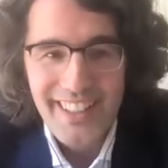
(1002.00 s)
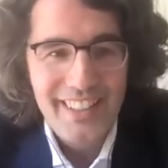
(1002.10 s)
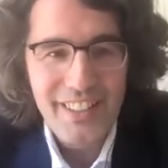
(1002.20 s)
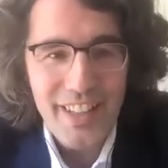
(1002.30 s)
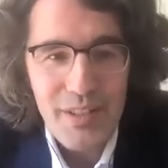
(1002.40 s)

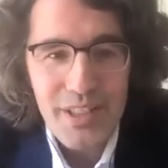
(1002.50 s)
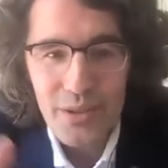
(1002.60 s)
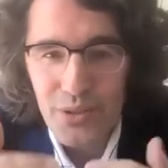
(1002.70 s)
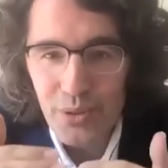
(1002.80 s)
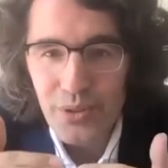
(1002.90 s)
there is a
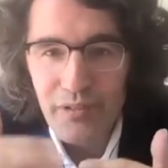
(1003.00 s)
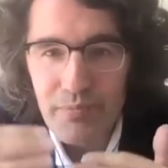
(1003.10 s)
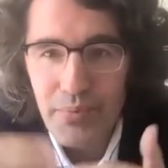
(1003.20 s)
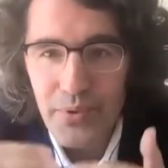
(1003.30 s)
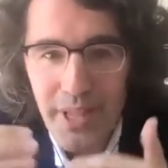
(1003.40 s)
sort of
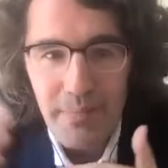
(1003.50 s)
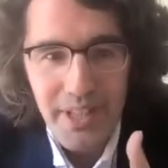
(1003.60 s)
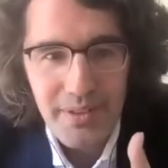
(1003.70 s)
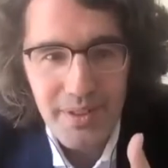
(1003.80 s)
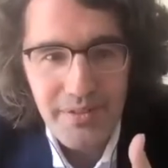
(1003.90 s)

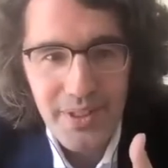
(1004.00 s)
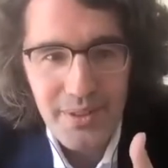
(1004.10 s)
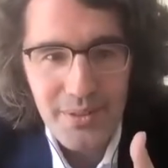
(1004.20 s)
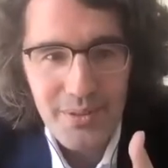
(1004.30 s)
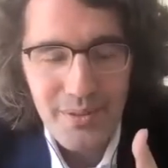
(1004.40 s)
pre-peer
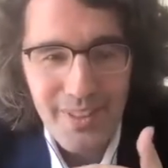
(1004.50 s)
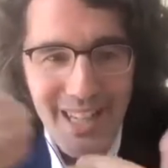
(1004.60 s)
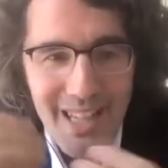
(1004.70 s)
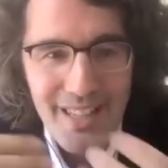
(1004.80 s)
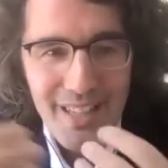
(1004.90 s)
review
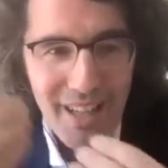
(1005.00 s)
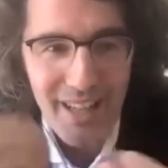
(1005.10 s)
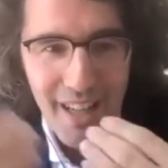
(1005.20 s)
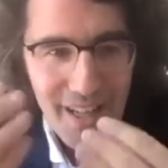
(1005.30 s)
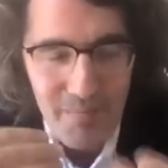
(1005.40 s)

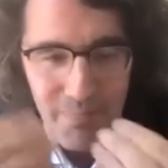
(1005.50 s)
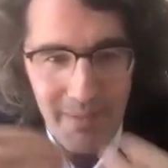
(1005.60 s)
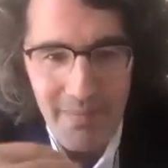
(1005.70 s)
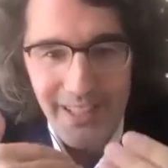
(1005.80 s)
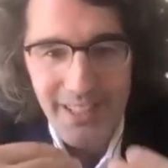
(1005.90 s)

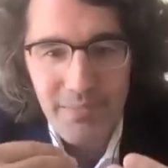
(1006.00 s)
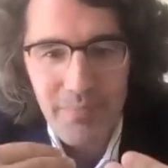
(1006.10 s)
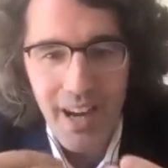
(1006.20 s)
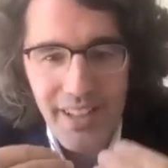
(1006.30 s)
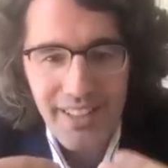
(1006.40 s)
implemented
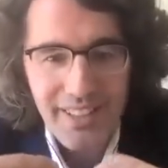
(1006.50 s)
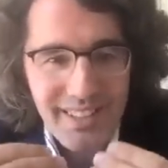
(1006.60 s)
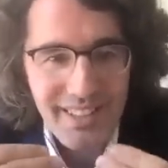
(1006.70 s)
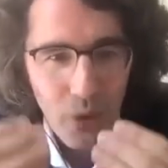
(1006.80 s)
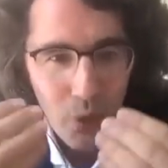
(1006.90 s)
by
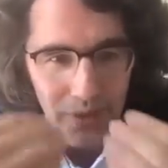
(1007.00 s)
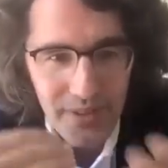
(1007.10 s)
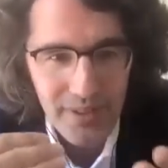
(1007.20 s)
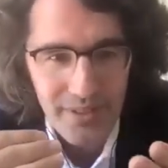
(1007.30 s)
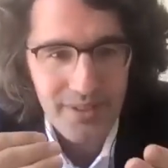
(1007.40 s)
the
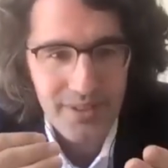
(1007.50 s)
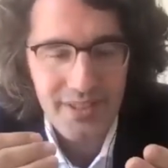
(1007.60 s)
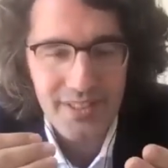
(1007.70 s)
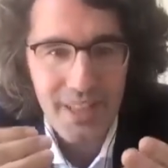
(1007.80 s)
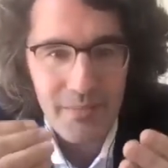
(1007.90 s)
authors
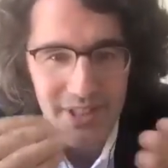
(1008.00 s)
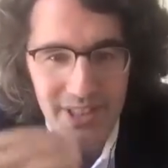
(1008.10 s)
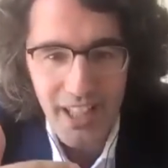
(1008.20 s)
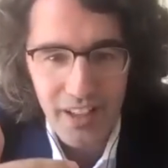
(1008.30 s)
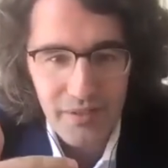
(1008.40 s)

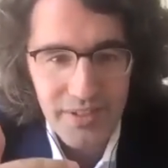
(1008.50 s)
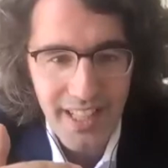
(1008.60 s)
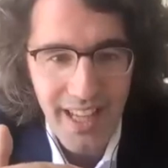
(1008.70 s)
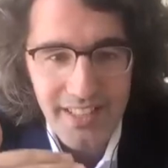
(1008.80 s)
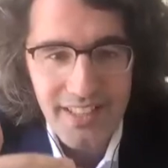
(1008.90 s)
themselves
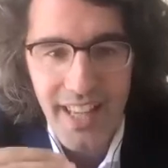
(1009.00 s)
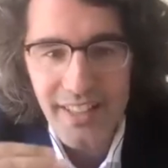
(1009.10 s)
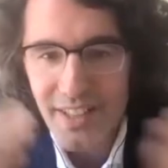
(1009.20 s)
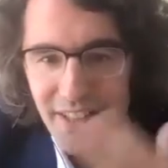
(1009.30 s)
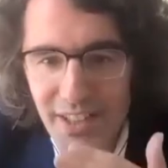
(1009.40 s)
as they
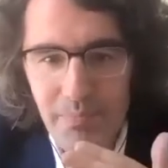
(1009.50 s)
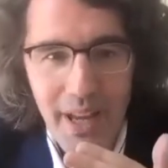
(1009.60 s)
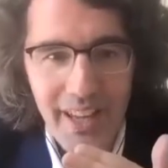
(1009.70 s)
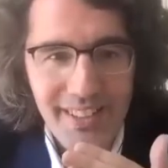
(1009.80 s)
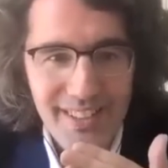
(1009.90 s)

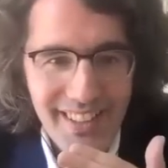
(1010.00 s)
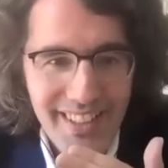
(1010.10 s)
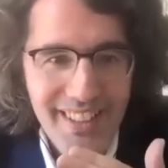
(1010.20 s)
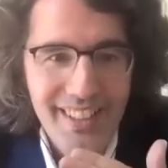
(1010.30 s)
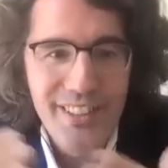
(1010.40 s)
anticipate
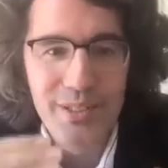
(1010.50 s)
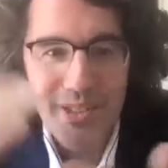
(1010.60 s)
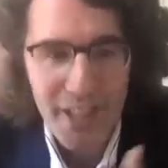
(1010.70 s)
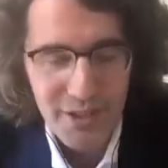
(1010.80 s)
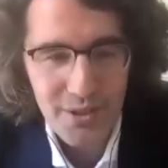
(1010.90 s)
the
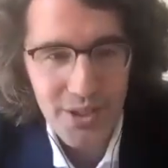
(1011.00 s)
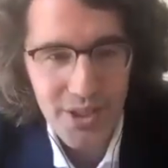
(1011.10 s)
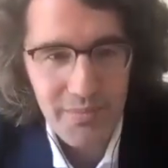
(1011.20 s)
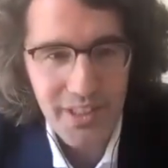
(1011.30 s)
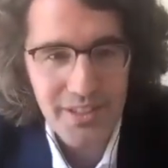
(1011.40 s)

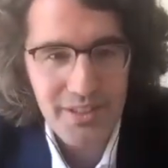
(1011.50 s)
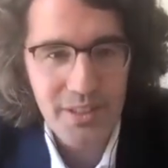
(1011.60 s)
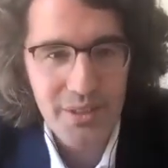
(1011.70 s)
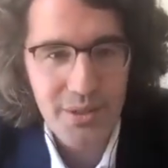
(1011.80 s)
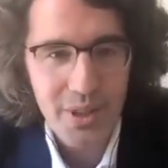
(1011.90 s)
censorship that is
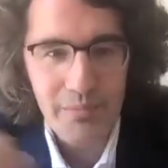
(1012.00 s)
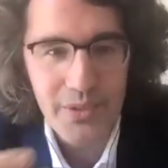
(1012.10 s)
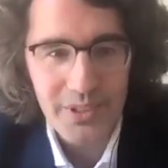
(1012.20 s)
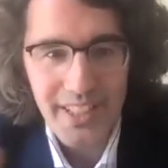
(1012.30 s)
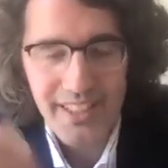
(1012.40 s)
going to come.
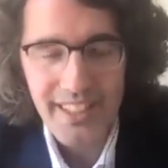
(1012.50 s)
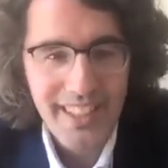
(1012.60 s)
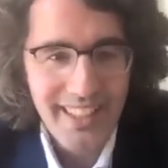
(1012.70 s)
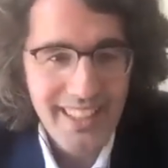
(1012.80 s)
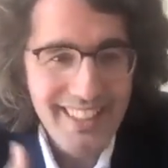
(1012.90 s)
So
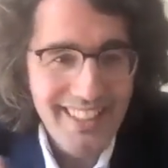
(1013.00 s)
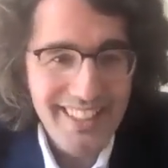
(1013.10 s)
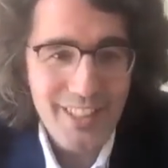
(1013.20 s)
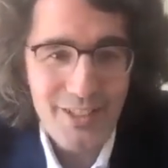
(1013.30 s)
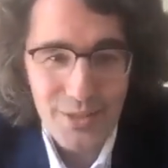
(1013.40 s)

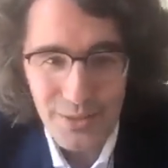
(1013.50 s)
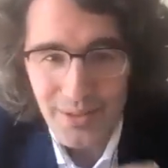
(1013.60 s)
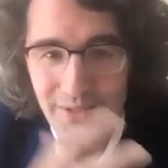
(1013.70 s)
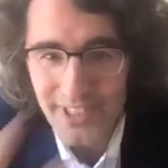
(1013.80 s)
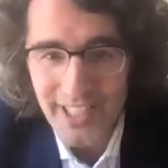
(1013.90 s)
there is a sort
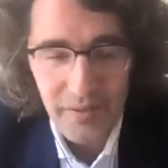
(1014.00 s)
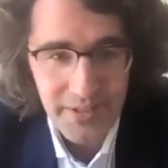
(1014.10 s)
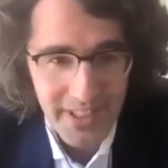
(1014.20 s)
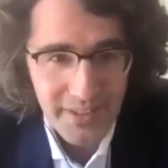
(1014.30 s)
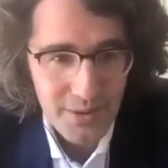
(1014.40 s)
of
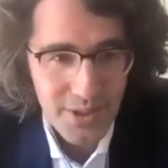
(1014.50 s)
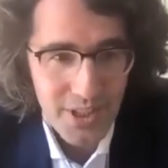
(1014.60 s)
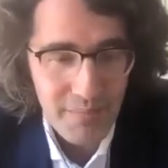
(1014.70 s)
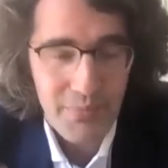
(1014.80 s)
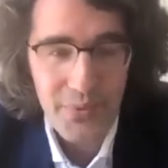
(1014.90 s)

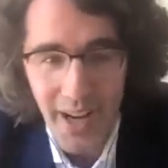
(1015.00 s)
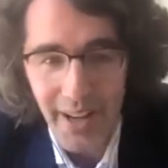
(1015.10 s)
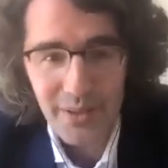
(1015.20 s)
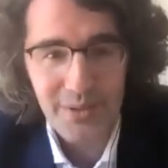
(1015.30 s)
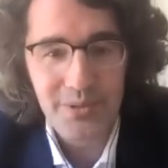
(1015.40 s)
self-censorship
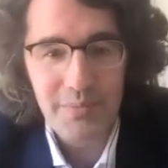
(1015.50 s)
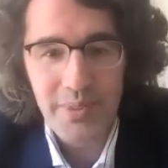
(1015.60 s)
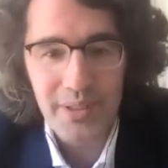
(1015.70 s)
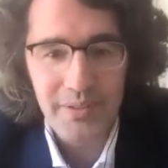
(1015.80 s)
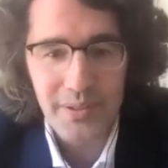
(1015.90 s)
prior to the
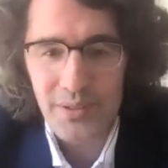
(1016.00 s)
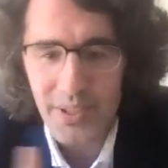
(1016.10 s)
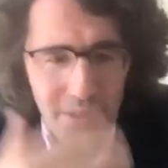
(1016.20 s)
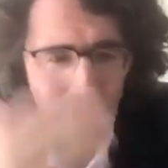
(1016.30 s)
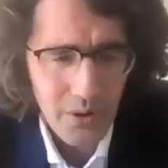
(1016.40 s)
peer review. So
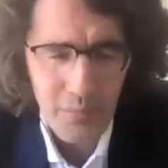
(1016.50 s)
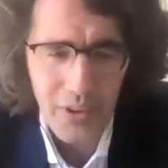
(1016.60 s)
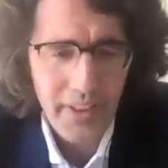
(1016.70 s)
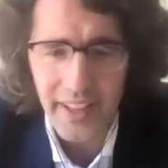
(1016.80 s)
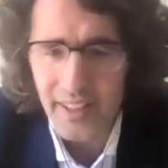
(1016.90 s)
it's a horrible
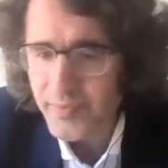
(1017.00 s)
thing.